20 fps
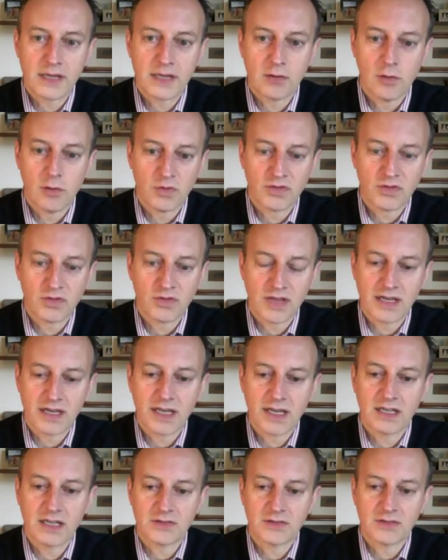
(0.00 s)
in almost
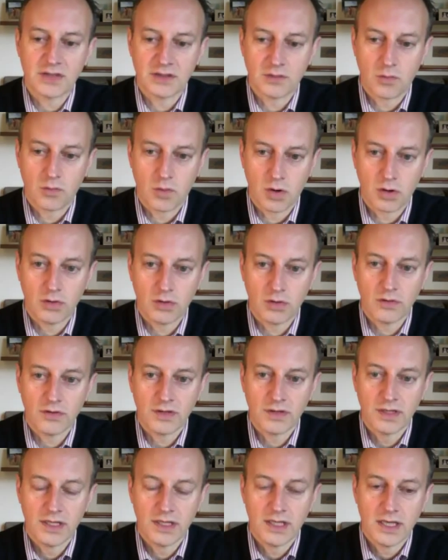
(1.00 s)
any country in the
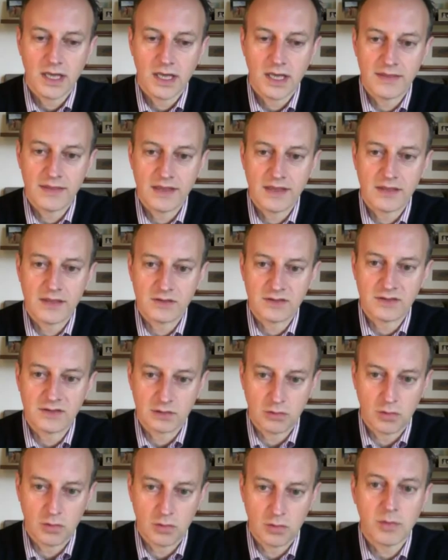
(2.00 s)
world, and then there
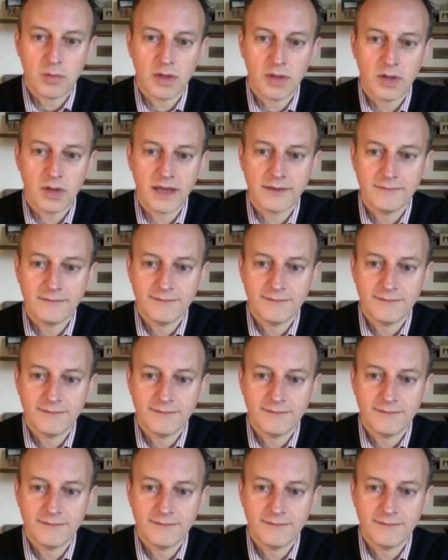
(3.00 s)
is a global play.